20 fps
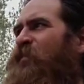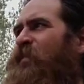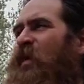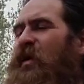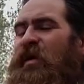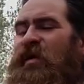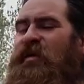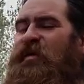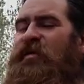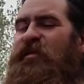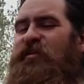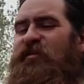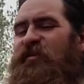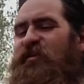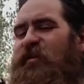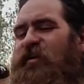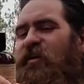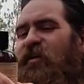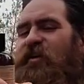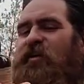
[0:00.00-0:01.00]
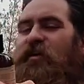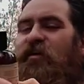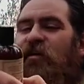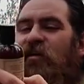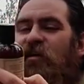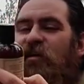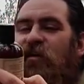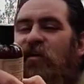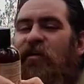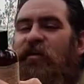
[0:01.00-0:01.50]
And I
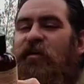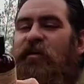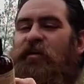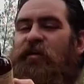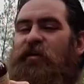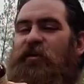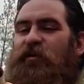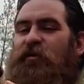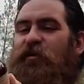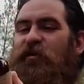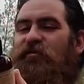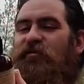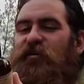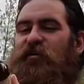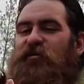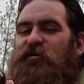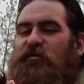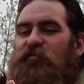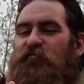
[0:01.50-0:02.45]
saw this